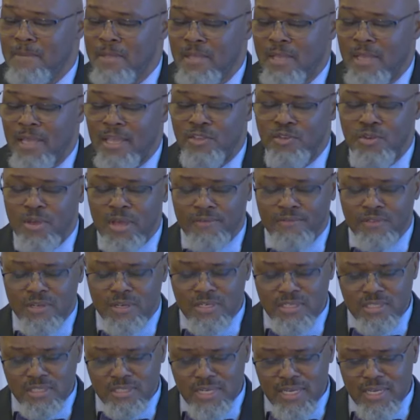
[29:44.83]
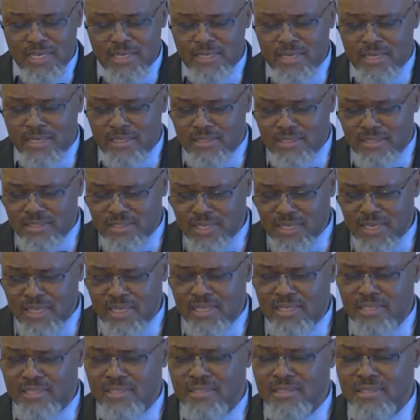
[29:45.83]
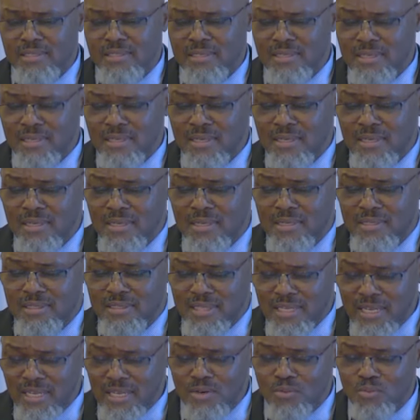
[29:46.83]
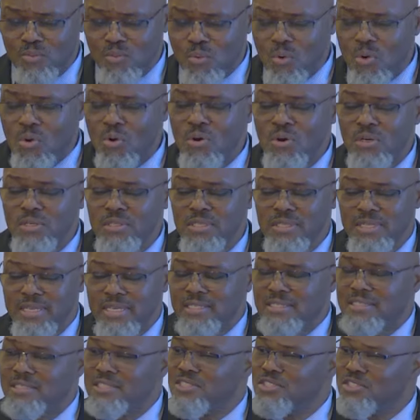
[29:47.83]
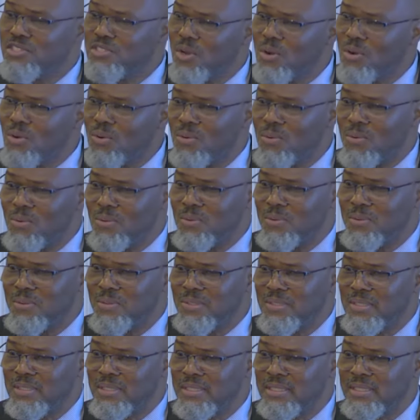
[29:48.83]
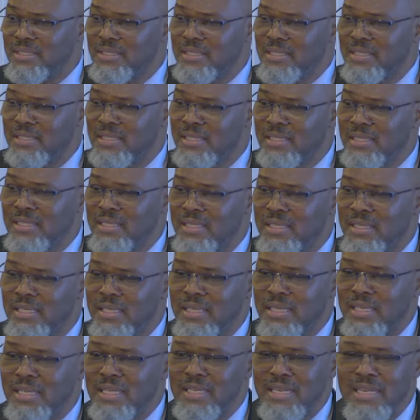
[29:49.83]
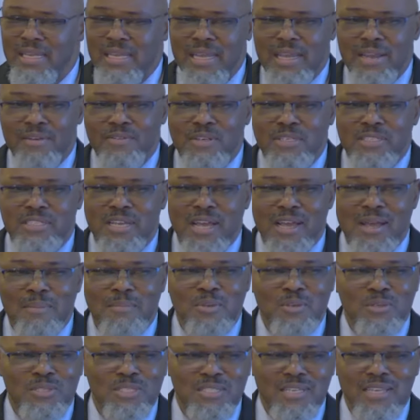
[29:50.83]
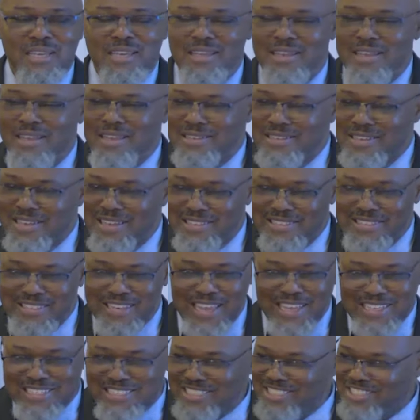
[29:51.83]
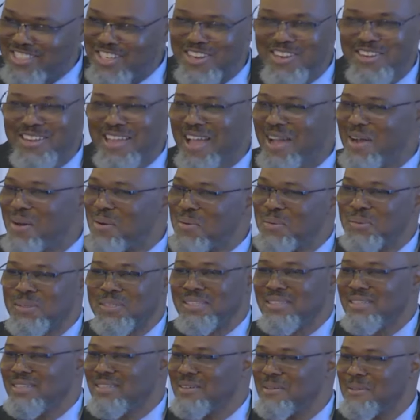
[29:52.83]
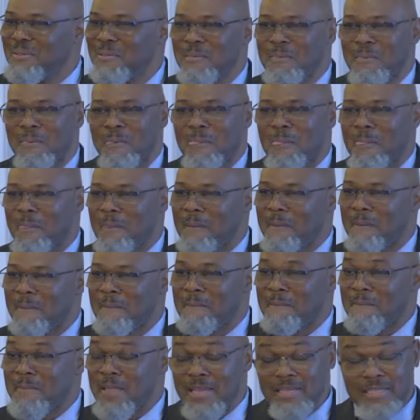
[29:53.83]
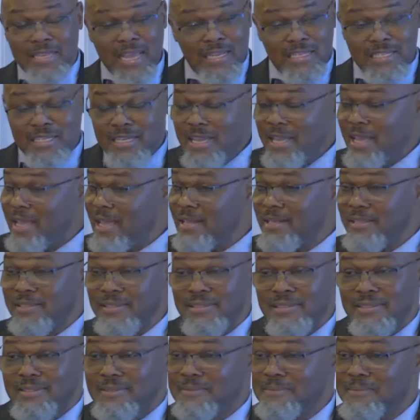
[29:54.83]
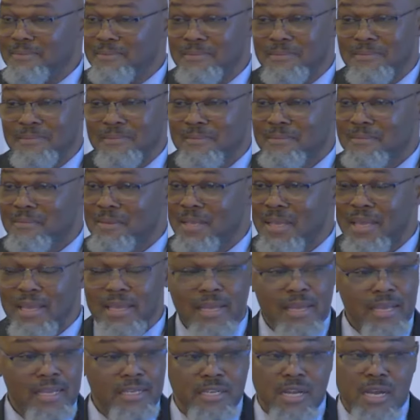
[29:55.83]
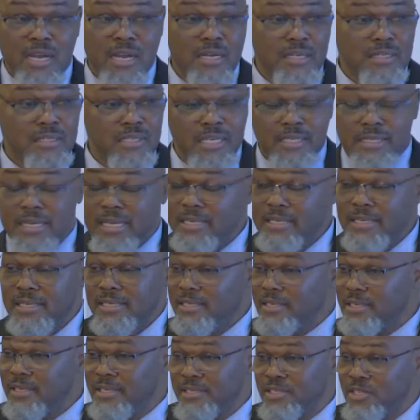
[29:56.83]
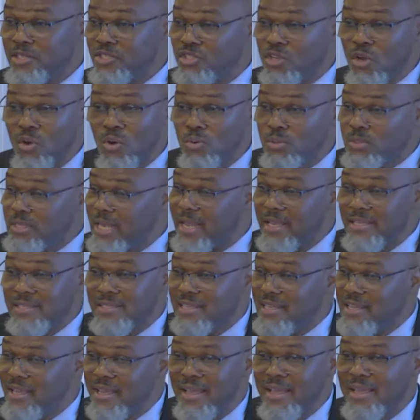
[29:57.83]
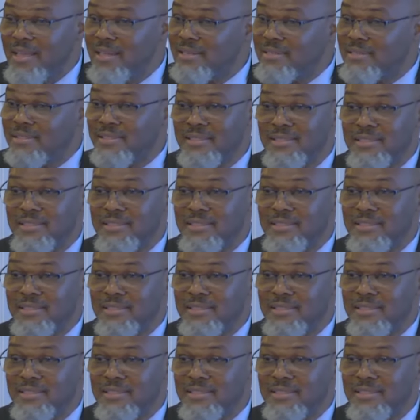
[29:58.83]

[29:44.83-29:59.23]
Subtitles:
And you have to understand that sin wars against the soul. It, every time you sin, it takes a chunk out. It takes a hit. It does. Your soul takes a hit.